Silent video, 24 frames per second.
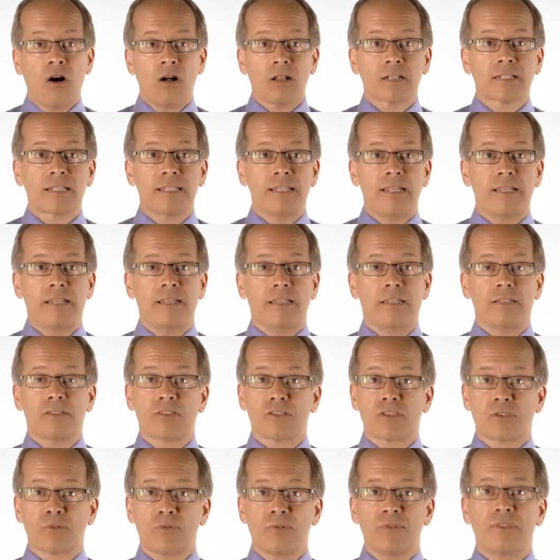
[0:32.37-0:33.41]
All
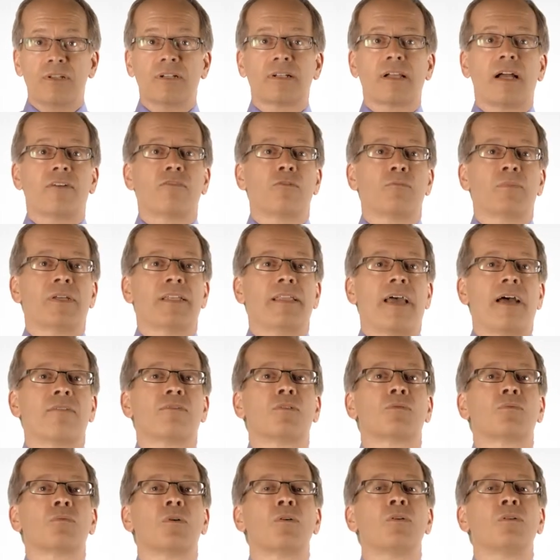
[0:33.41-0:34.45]
Canadians, through their government, have
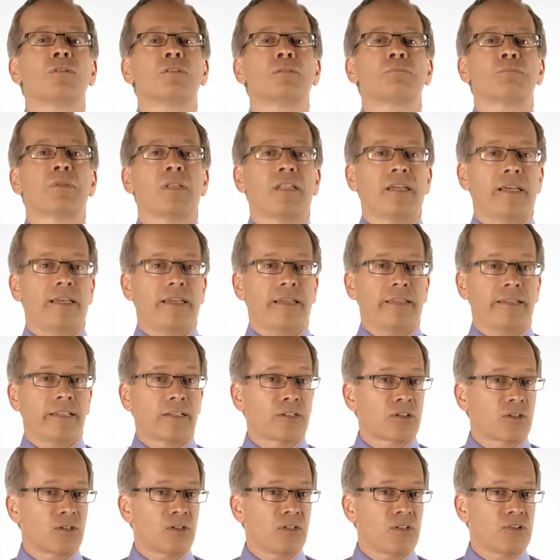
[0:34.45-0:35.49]
a role to play in
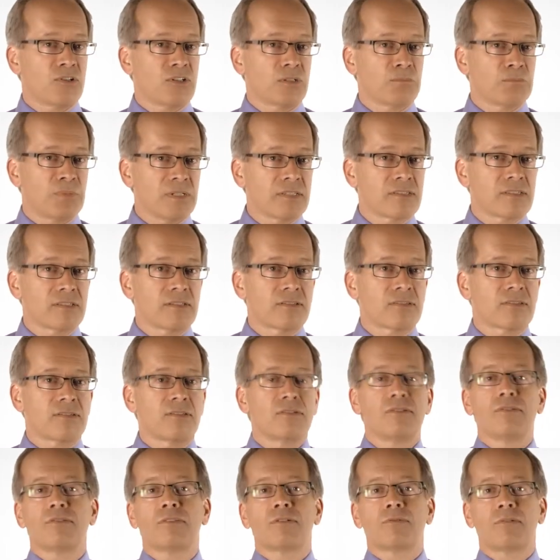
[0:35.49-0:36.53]
encouraging business to
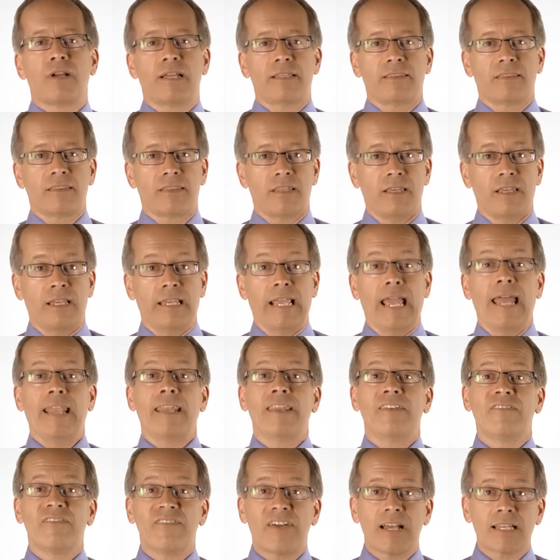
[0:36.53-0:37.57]
do the right thing, and
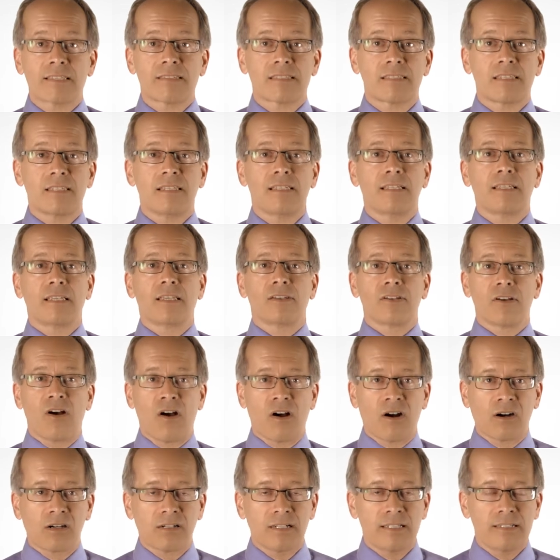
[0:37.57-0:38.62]
investing in
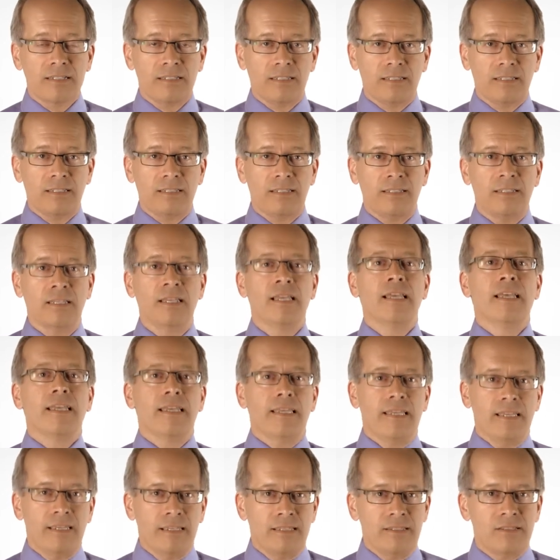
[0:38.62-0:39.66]
R&D
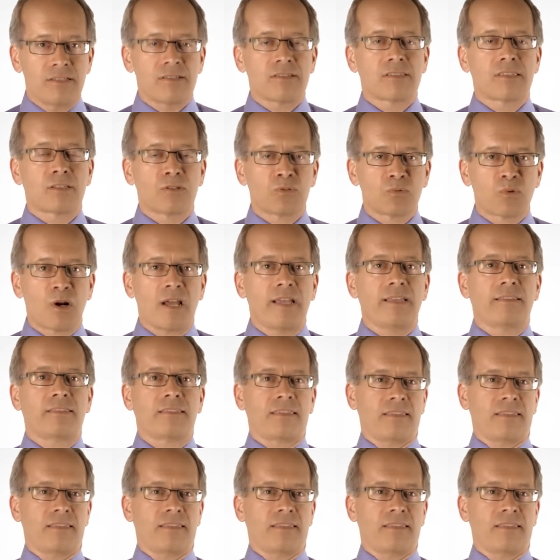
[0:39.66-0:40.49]
is the right